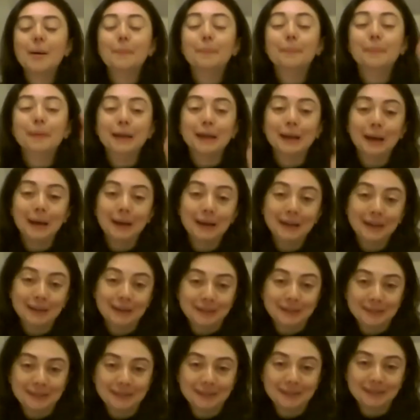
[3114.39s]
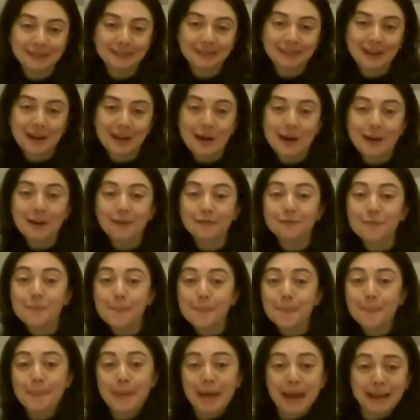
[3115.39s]
Because of
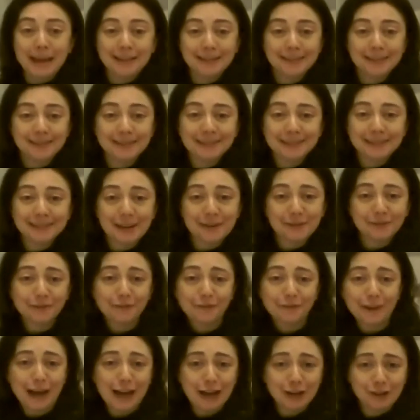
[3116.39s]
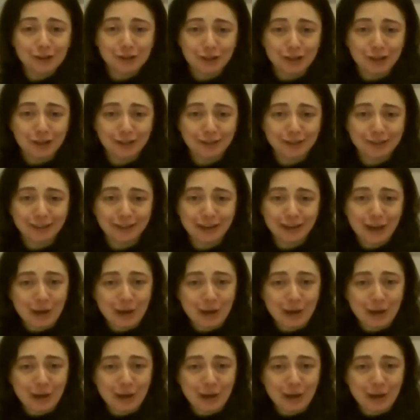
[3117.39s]
men's fashion.